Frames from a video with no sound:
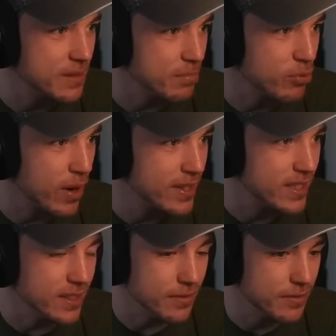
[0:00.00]

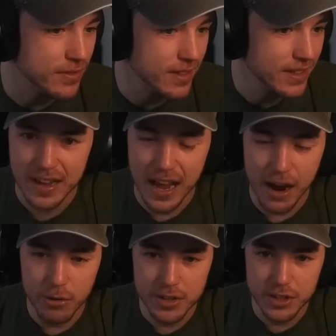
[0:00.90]
impressive.
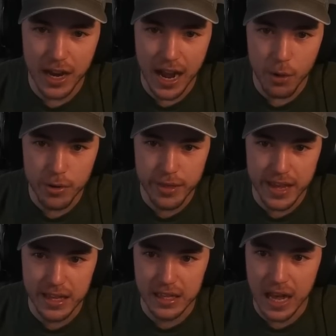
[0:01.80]
How are
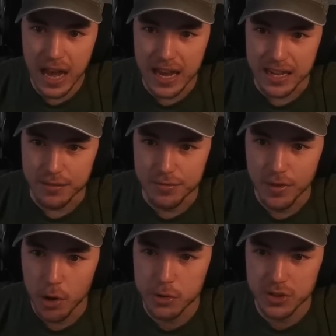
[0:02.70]
they alive?
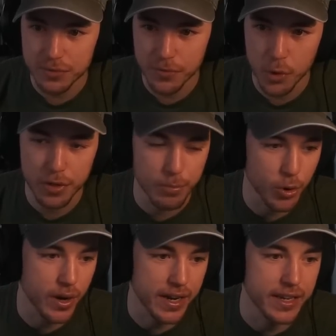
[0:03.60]
Oh, there's a 4th
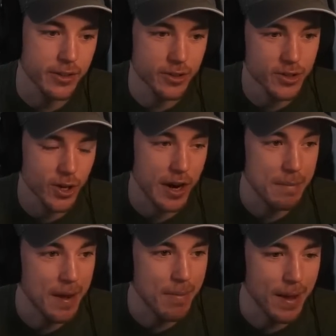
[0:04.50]
moray eel. Sorry,
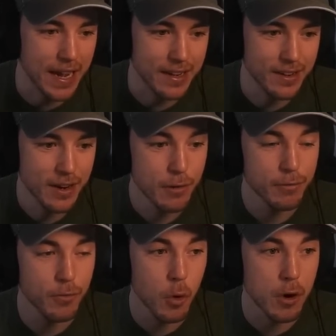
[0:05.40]
my bad.
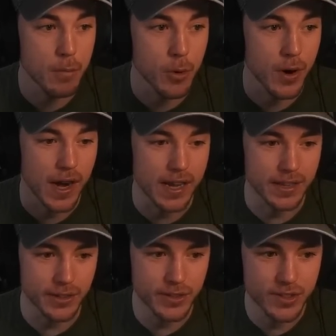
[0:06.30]
4 moray
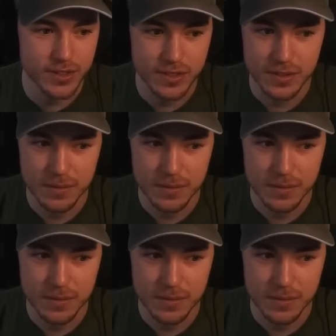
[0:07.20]
eels.